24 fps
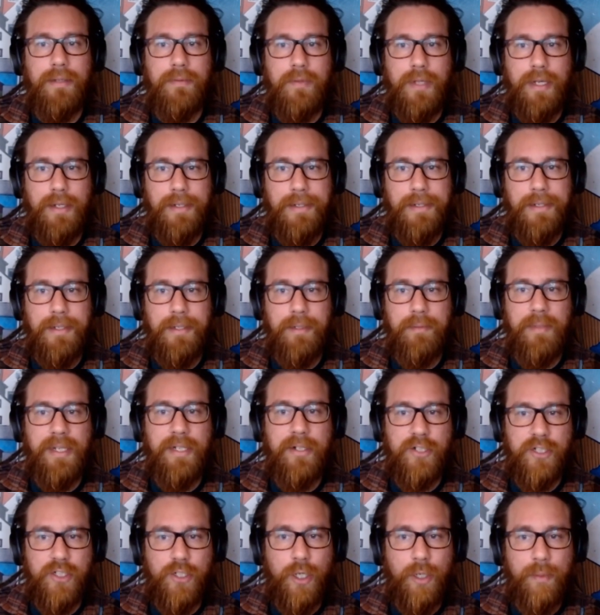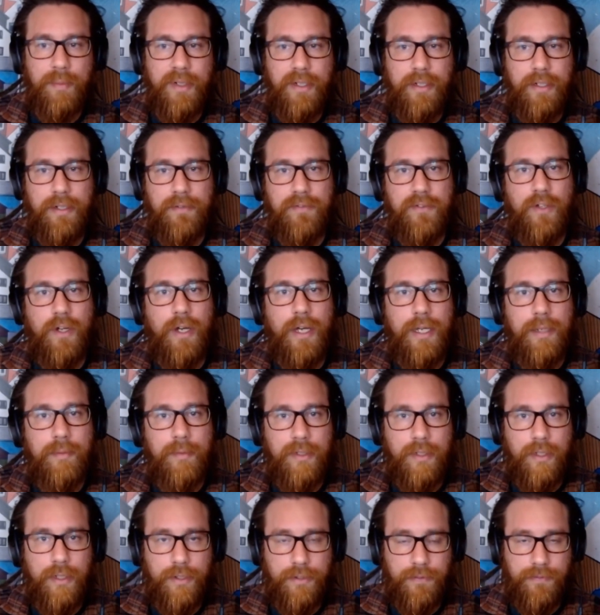in a short period of time, a
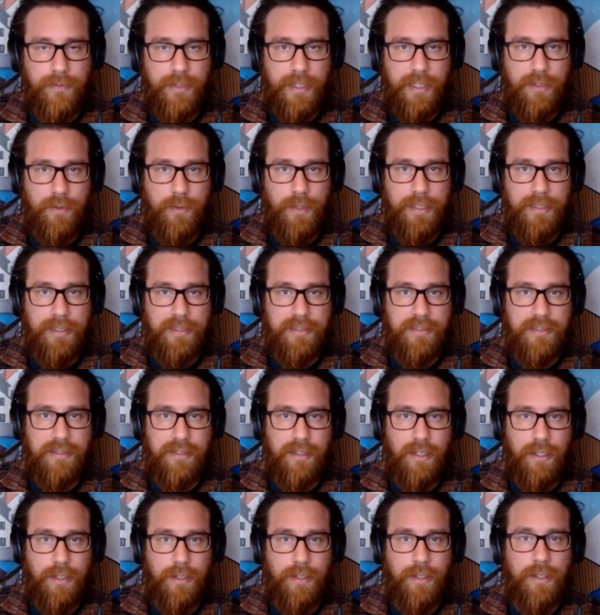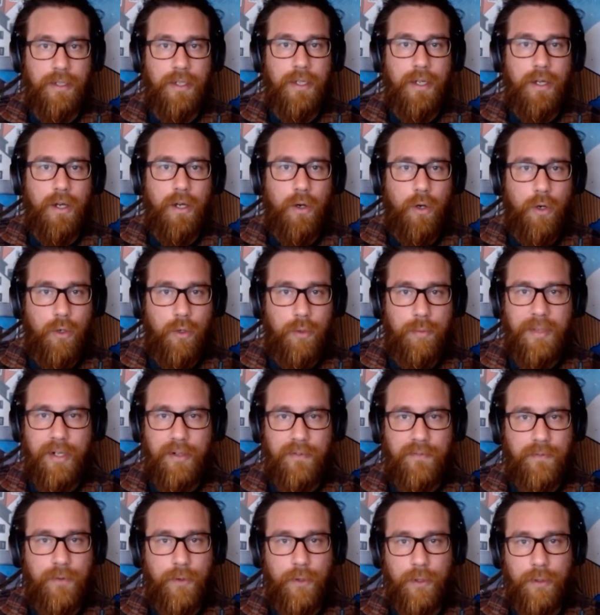lot of requests that are all
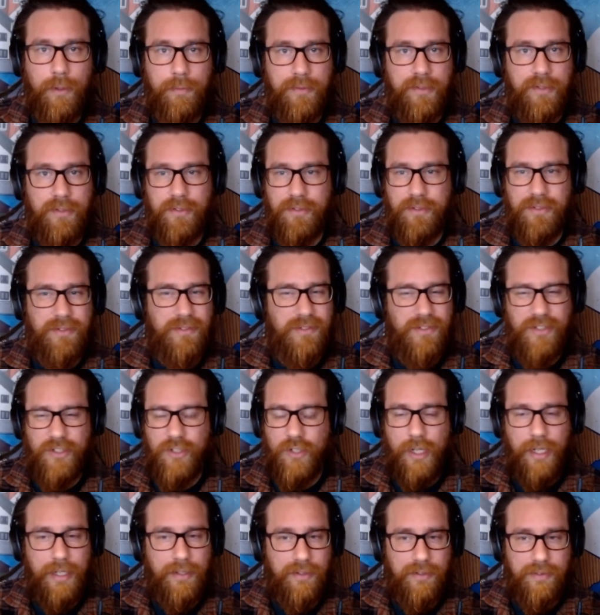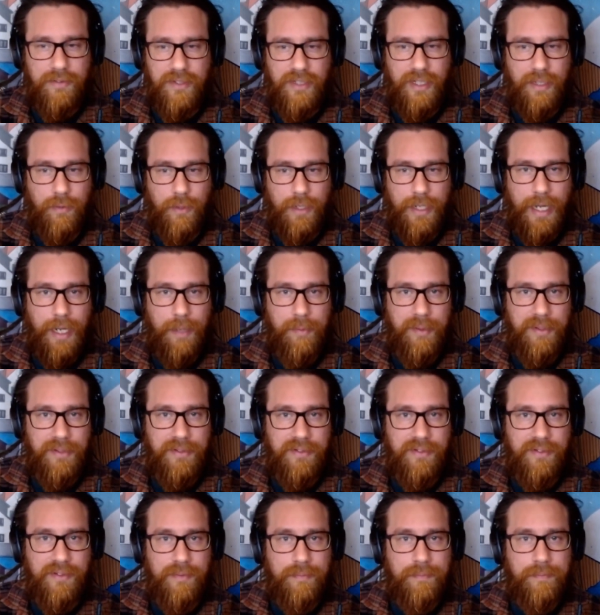malformed, just trying to see what
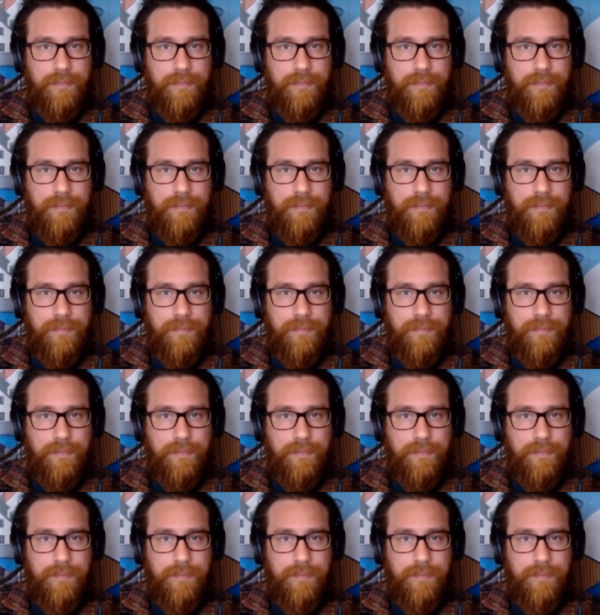happens.